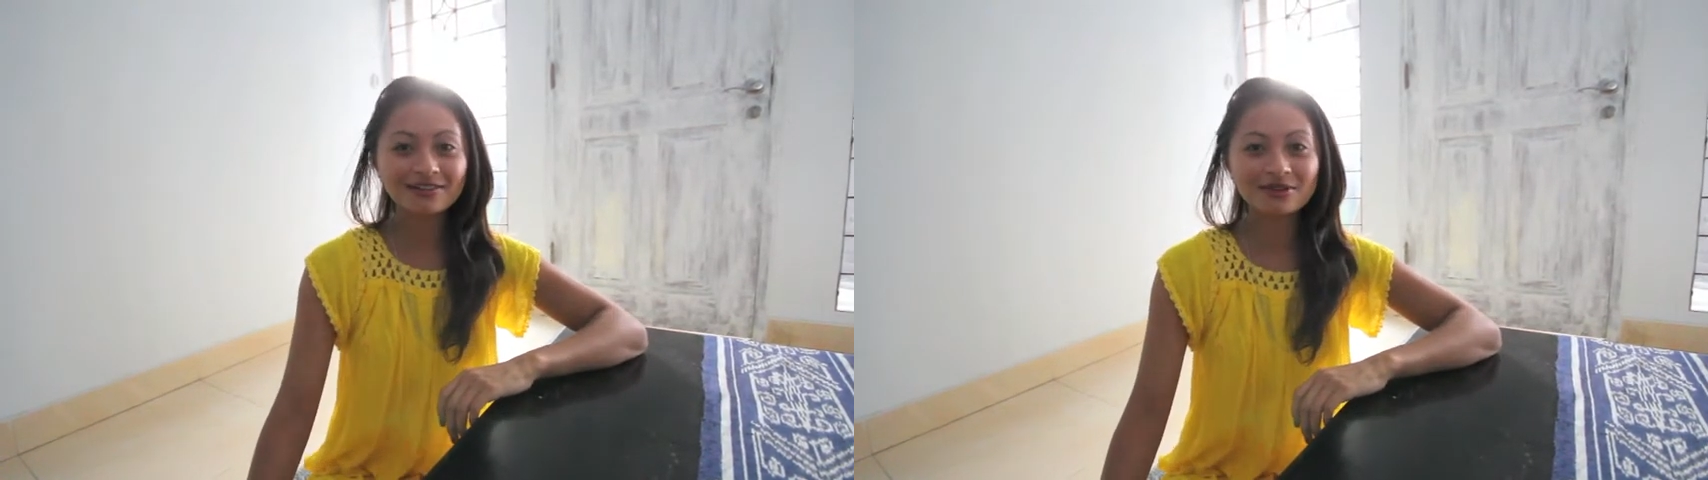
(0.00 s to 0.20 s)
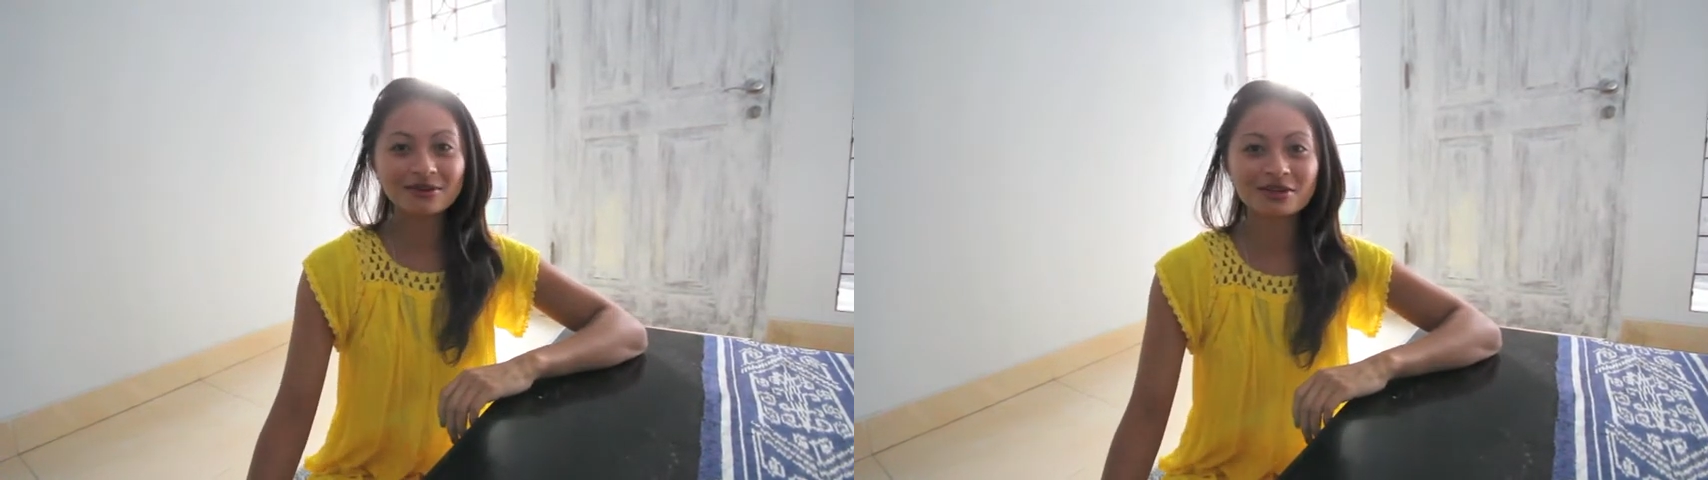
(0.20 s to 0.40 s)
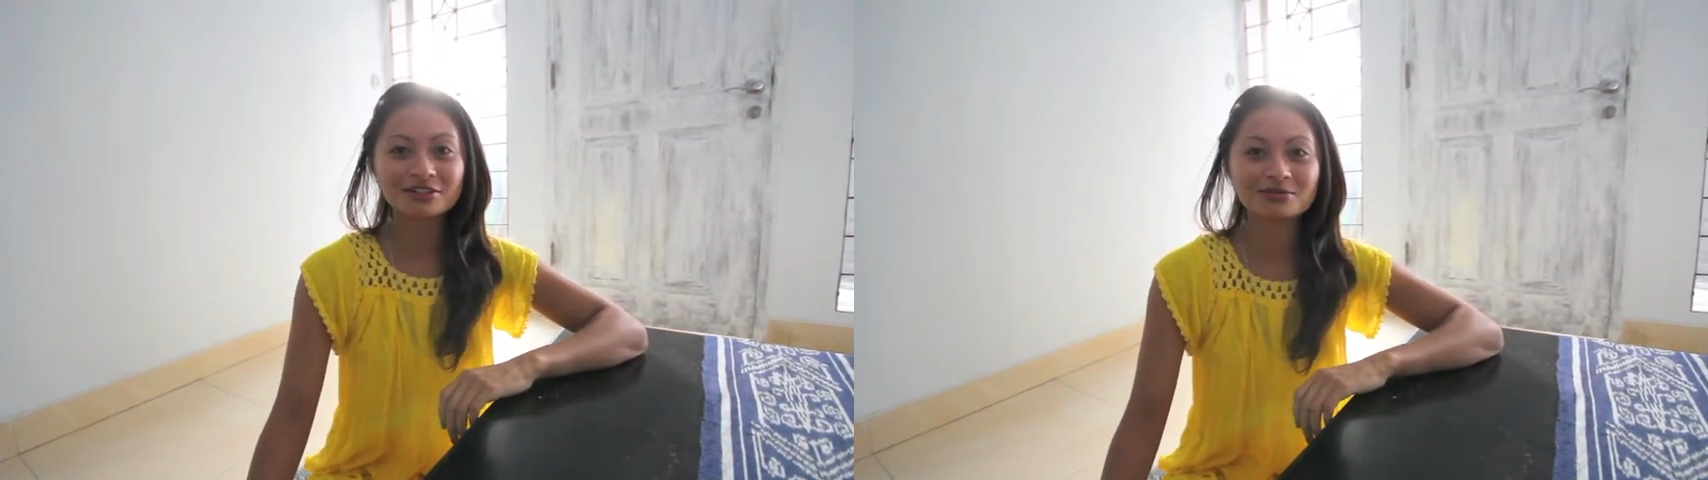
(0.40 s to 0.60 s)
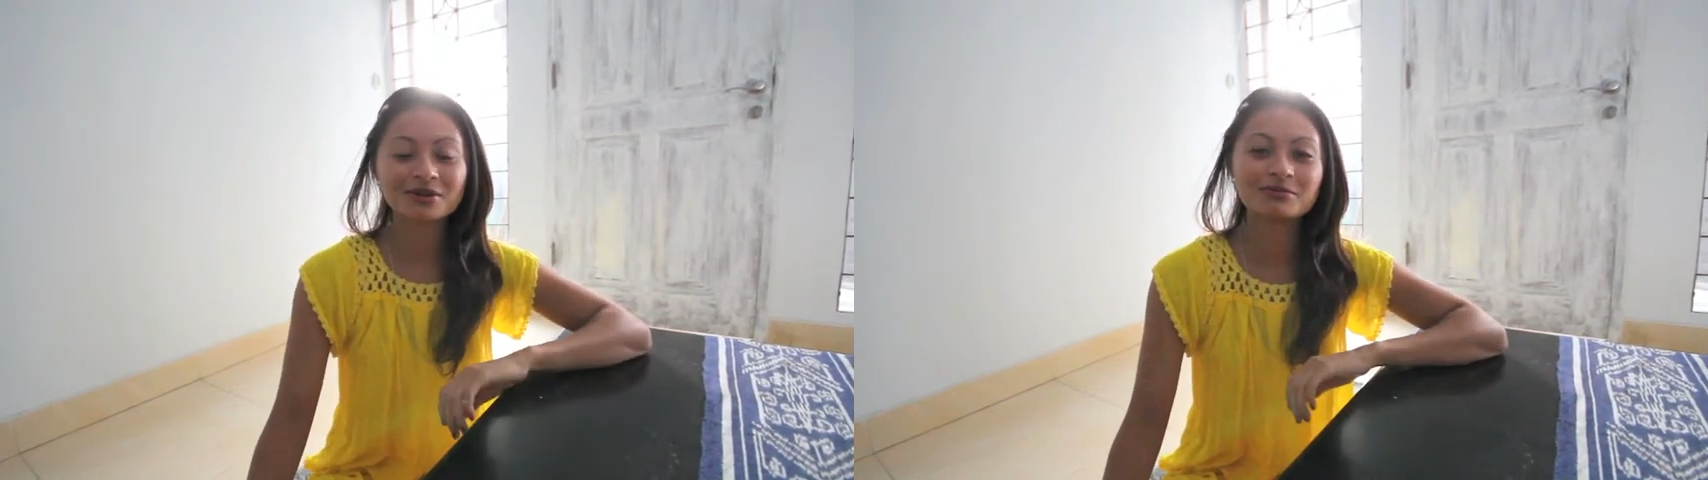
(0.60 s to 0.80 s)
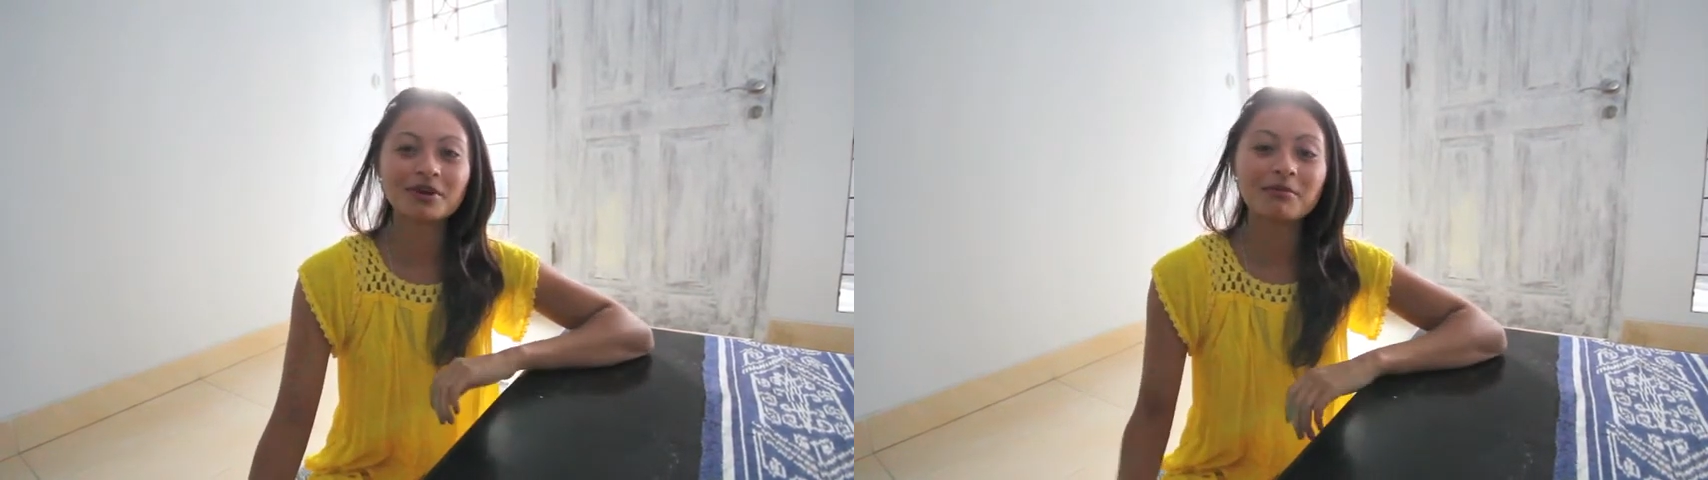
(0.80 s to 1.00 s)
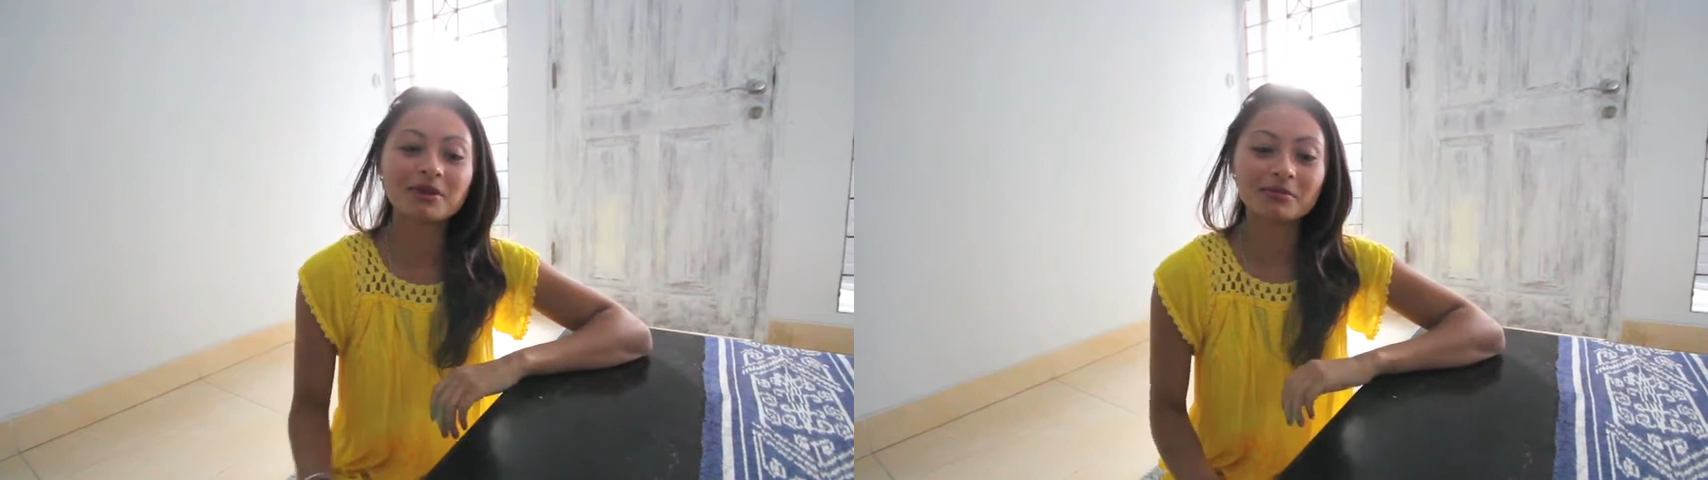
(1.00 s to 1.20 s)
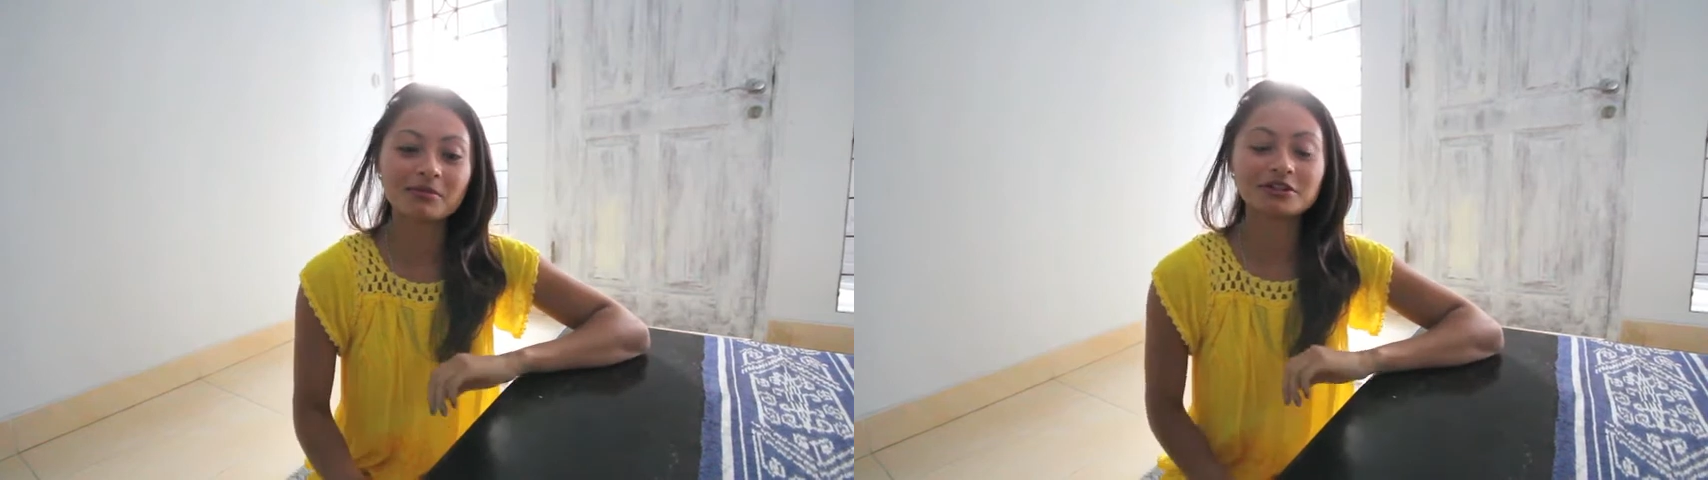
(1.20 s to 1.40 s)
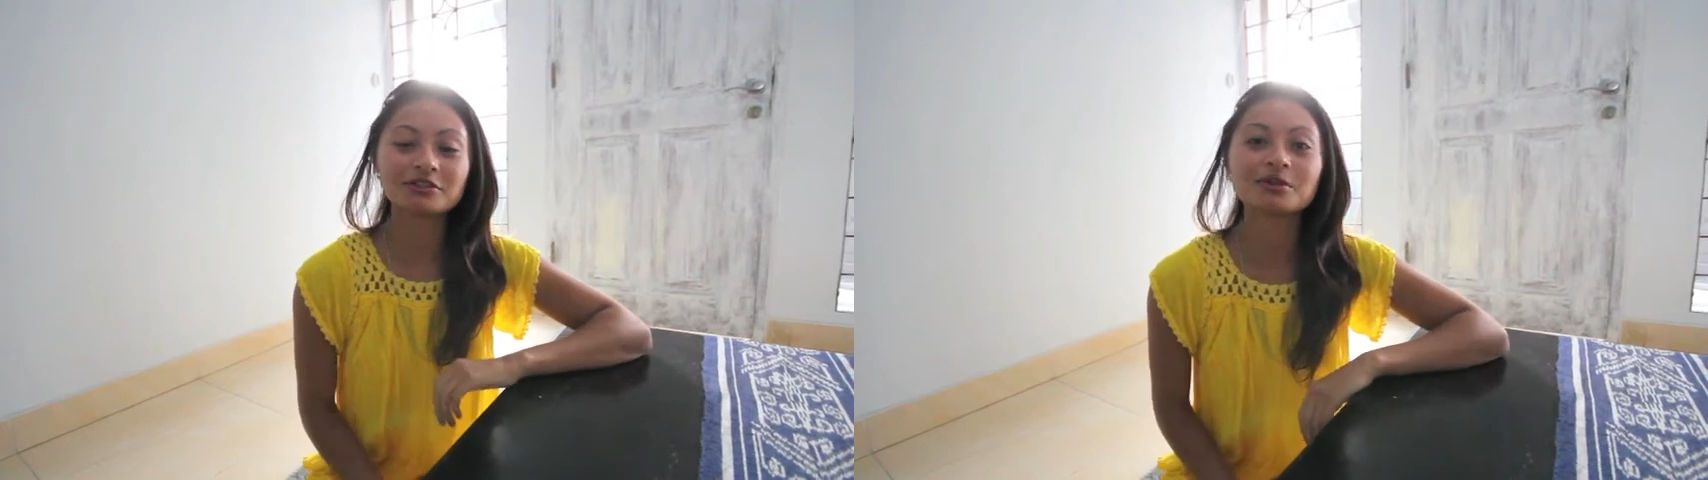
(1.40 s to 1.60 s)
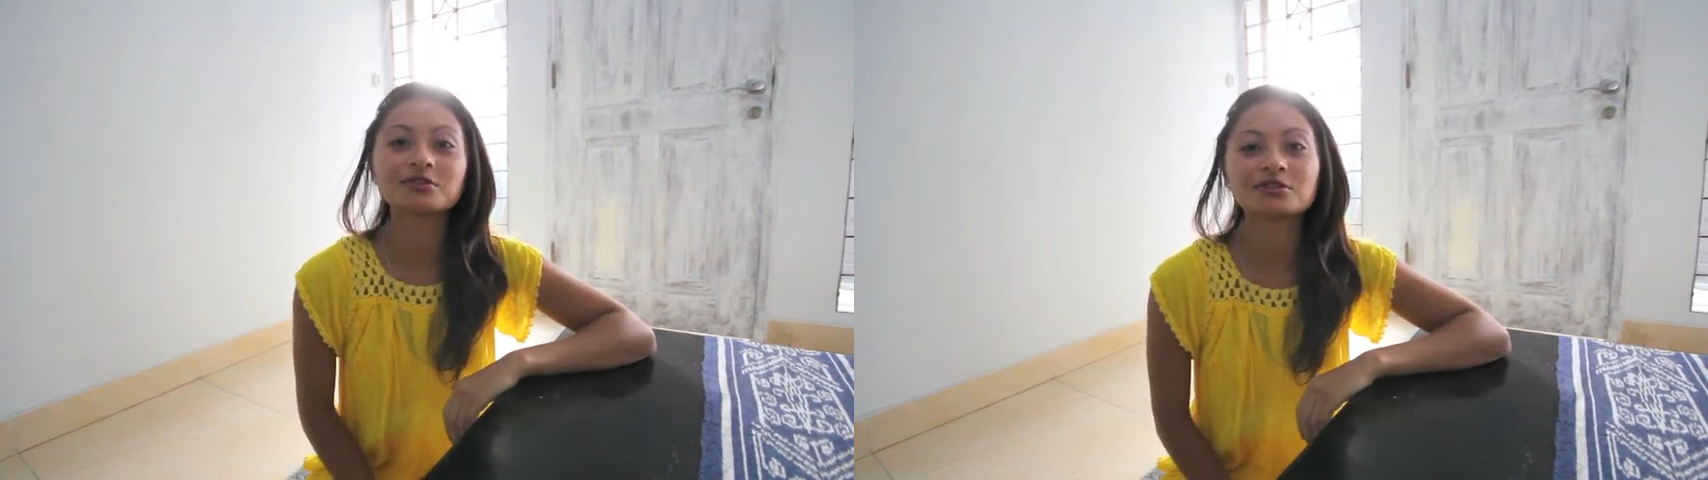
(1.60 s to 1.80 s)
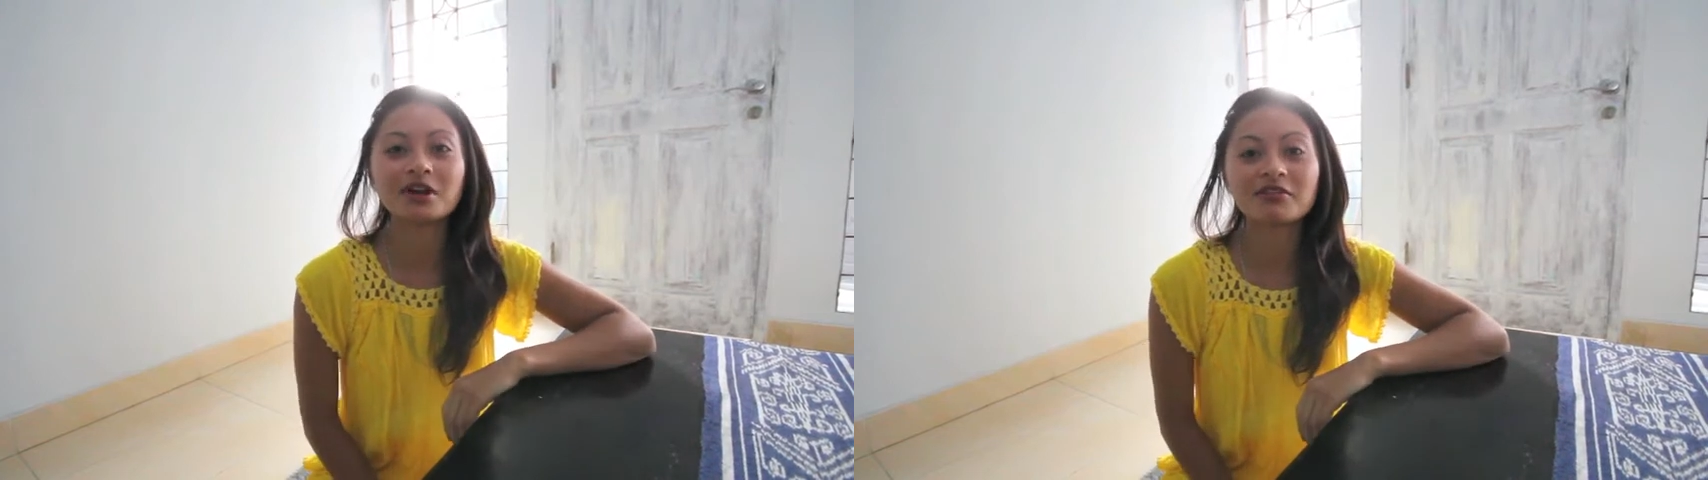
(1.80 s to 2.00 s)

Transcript: I'm making my dream come true,